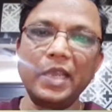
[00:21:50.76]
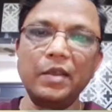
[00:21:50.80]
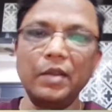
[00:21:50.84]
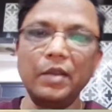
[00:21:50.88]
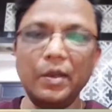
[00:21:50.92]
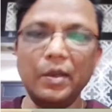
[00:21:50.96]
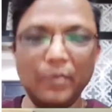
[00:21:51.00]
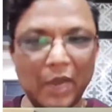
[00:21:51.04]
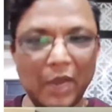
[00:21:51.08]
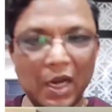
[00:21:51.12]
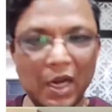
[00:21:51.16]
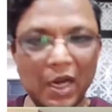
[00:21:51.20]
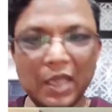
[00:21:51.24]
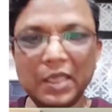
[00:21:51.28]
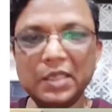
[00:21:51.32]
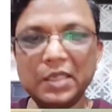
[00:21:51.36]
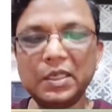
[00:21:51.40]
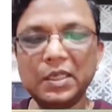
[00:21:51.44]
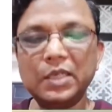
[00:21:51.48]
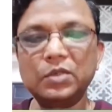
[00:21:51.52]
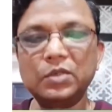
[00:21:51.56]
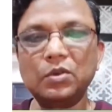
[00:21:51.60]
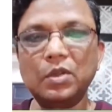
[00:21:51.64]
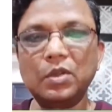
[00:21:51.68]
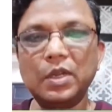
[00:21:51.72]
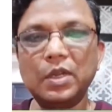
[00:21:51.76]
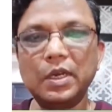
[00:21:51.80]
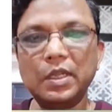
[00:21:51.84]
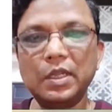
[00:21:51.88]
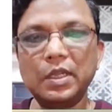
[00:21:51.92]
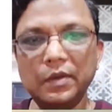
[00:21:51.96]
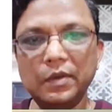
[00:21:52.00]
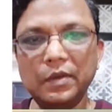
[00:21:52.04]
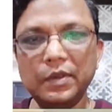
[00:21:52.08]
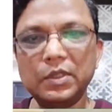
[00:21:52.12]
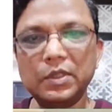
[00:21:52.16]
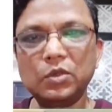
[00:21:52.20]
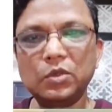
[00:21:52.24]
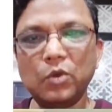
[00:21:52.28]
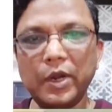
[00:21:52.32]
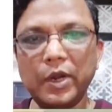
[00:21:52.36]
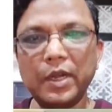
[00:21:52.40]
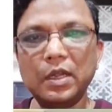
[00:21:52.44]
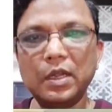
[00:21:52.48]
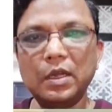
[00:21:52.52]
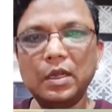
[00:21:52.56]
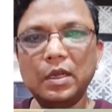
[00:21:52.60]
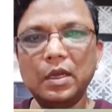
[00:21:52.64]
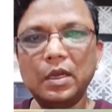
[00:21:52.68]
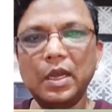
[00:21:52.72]
like in Bangladesh, I saw that there was
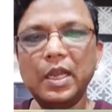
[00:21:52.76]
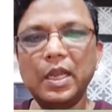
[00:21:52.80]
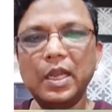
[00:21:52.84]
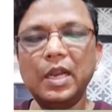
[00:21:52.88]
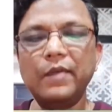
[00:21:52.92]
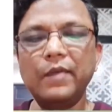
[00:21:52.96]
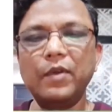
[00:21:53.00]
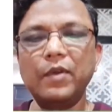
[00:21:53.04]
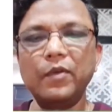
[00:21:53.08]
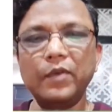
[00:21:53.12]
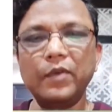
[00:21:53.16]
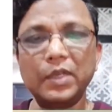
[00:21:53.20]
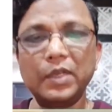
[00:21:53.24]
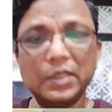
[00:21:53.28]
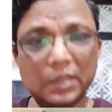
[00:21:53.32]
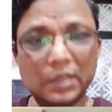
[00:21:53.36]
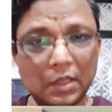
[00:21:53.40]
quite a high level of